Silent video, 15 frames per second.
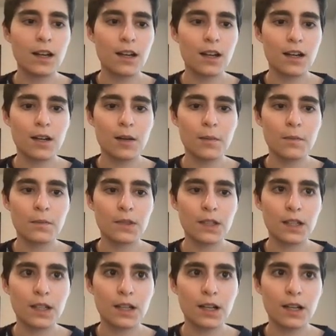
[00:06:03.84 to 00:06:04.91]
um,
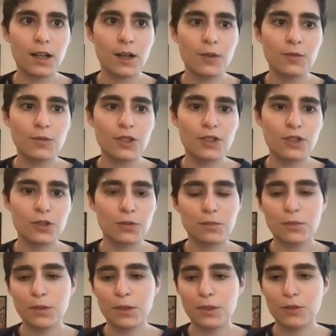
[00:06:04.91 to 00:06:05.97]
uh, which
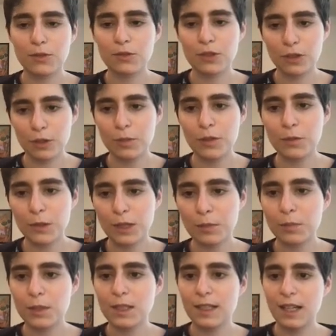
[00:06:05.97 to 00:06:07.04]
Serbian
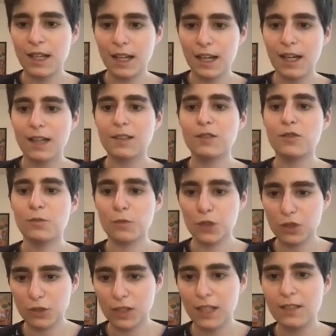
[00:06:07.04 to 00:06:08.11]
Wikipedia had, and
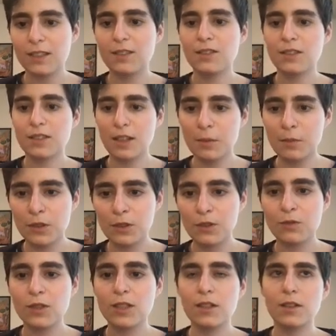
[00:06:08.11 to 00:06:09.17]
which lended some
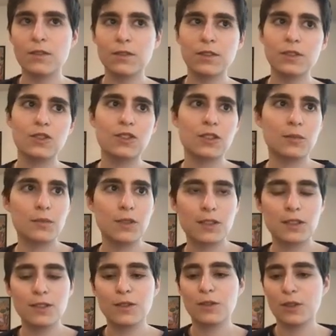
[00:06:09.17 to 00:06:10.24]
degree of
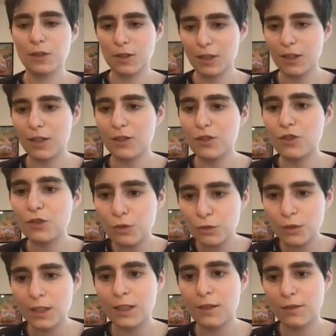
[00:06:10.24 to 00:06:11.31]
legitimacy or uh,
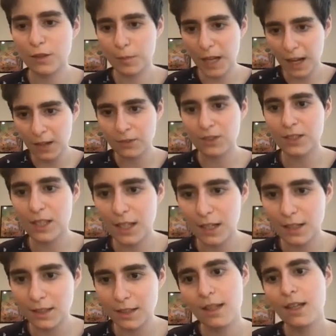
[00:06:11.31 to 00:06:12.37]
scrutiny from
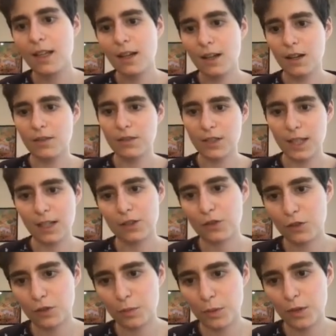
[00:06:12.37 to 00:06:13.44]
outside of the
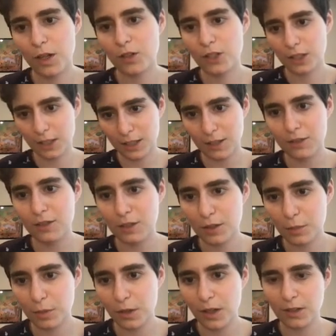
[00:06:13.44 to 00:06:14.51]
actual project into
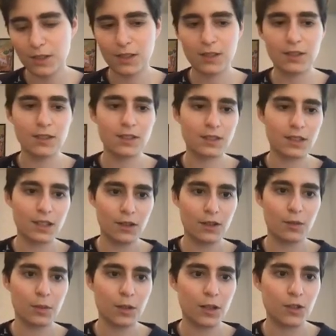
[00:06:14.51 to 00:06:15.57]
the processes in
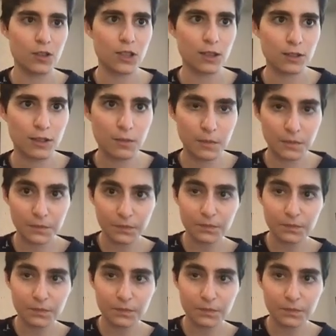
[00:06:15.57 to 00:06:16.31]
the project.